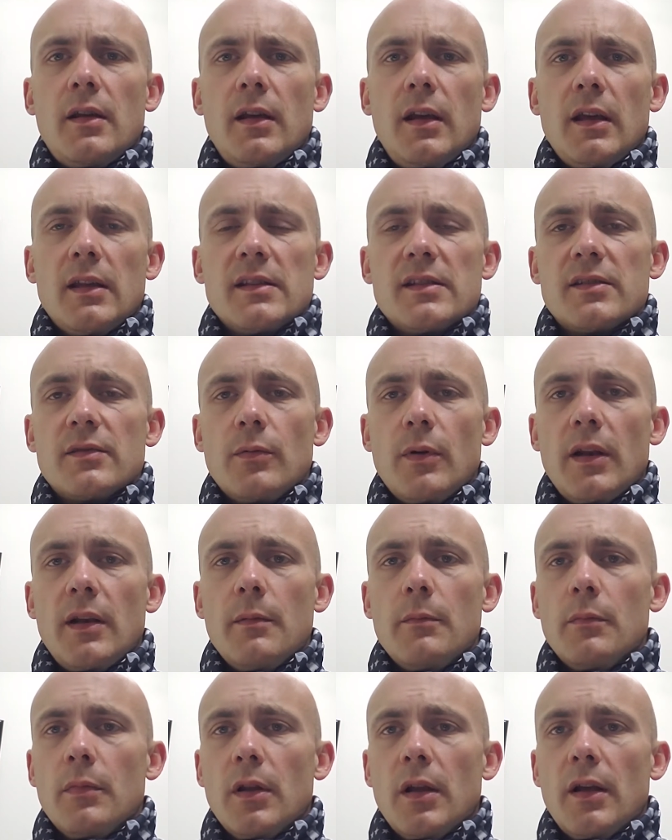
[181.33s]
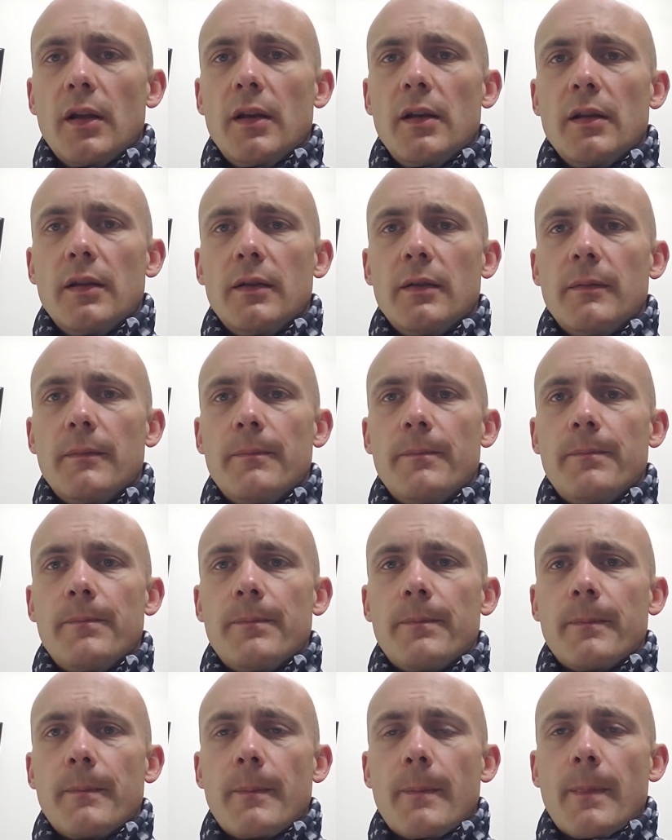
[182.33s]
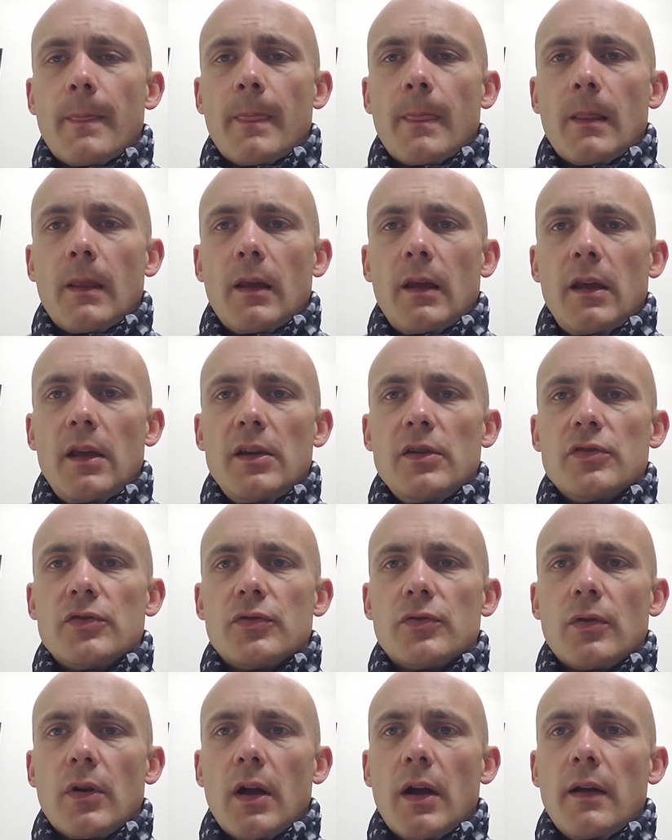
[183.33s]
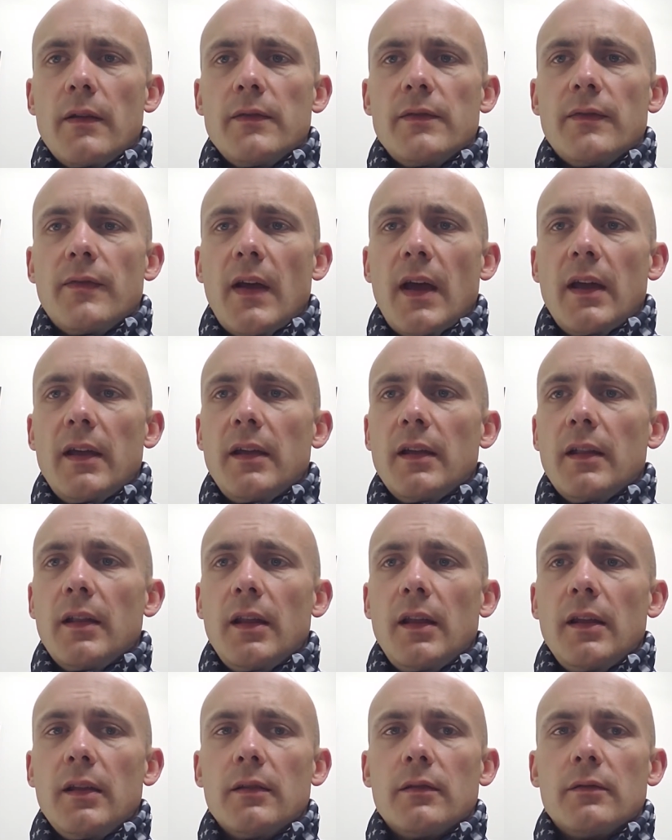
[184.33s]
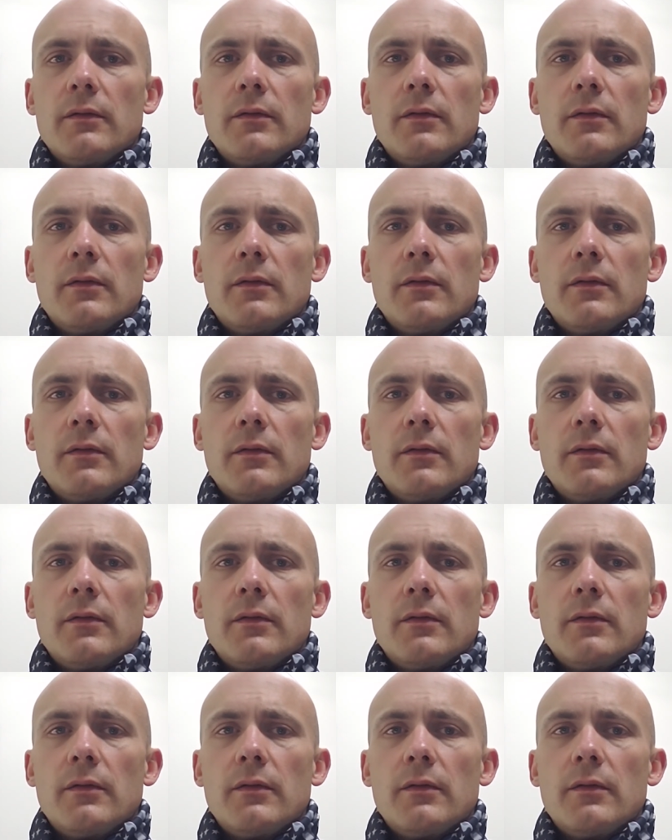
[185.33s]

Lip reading: and sweat and blood. He strives valiantly,